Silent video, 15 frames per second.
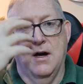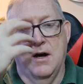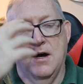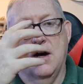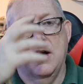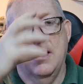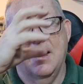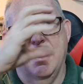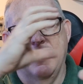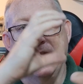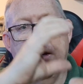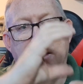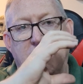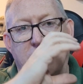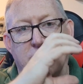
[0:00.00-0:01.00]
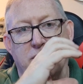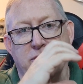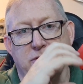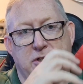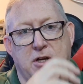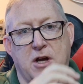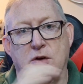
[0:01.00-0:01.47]
eye and then you've got
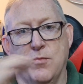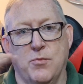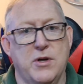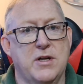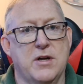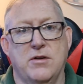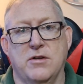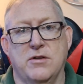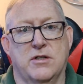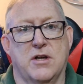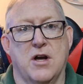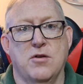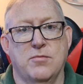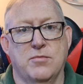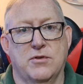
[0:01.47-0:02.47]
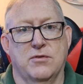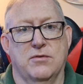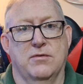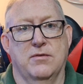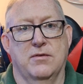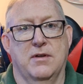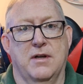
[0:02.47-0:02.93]
your scope. We don't use scopes
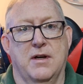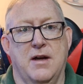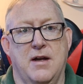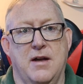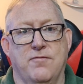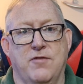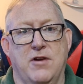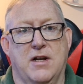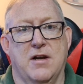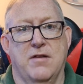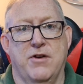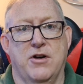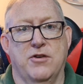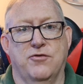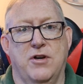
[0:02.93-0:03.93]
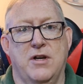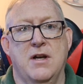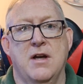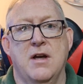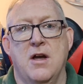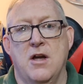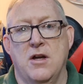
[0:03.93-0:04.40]
in recurve archery.
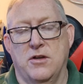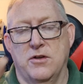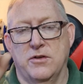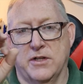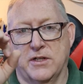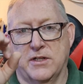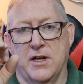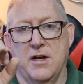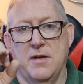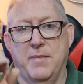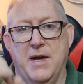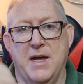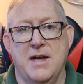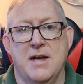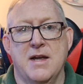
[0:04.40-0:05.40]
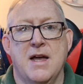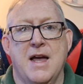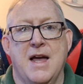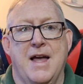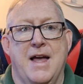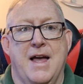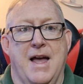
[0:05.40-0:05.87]
You use a sight pin,
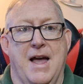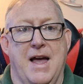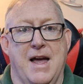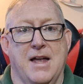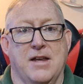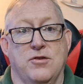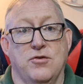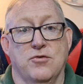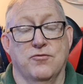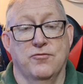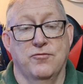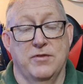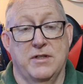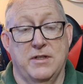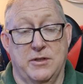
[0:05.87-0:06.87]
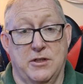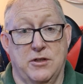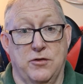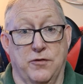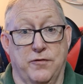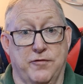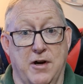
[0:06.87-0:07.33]
and this is
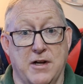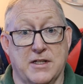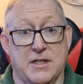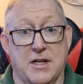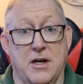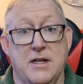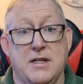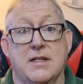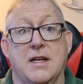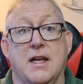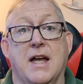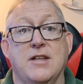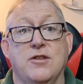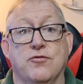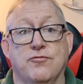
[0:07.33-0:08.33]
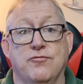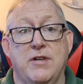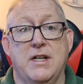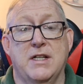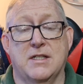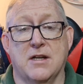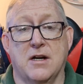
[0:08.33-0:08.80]
your front sight, and your
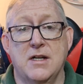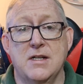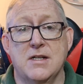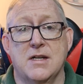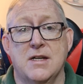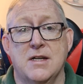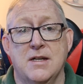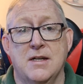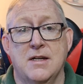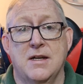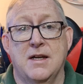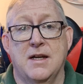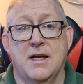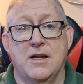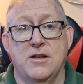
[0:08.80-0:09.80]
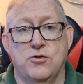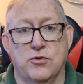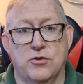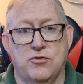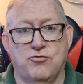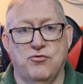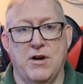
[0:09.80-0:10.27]
rear sight is your
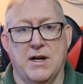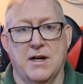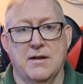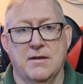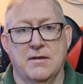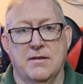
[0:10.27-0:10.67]
string.